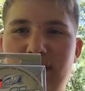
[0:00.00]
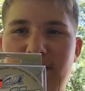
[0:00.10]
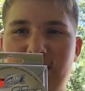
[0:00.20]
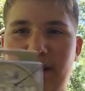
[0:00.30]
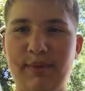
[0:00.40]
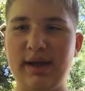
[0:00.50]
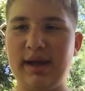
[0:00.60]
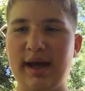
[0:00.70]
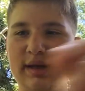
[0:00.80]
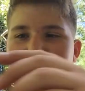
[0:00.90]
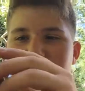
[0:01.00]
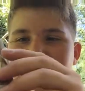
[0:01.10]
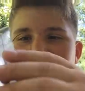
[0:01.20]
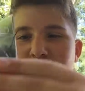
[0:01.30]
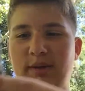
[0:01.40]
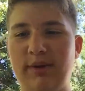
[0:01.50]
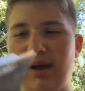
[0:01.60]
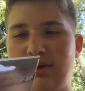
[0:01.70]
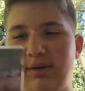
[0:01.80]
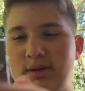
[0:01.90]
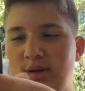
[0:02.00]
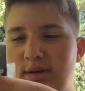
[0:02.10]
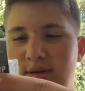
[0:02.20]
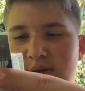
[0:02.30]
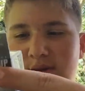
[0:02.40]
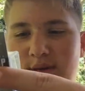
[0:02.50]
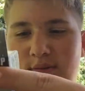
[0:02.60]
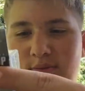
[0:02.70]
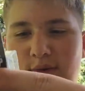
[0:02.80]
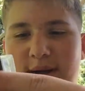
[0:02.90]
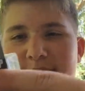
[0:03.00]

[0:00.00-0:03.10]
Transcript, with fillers: for my bait caster. It's 30 pound braid,